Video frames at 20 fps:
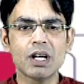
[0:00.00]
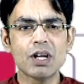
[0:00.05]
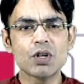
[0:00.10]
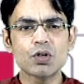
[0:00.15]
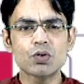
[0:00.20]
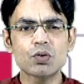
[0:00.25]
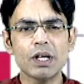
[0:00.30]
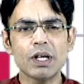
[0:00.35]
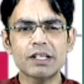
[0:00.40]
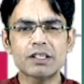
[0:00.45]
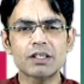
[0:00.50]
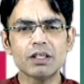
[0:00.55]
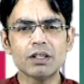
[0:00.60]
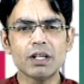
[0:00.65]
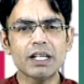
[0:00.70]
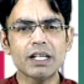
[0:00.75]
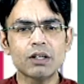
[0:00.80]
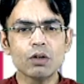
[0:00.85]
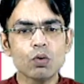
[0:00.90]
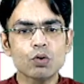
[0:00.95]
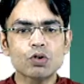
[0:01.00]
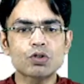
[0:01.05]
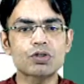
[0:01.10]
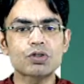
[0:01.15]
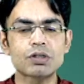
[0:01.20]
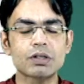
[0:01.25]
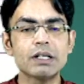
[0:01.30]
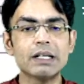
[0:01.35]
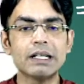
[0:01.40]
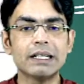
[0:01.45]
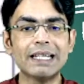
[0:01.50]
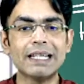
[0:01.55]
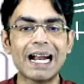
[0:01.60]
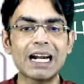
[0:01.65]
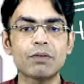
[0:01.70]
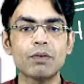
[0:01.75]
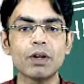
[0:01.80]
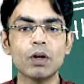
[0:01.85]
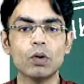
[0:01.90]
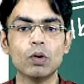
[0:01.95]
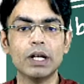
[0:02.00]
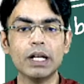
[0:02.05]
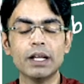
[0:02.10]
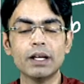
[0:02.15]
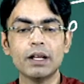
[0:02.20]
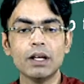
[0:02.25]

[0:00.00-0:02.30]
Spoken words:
So it looks that way only.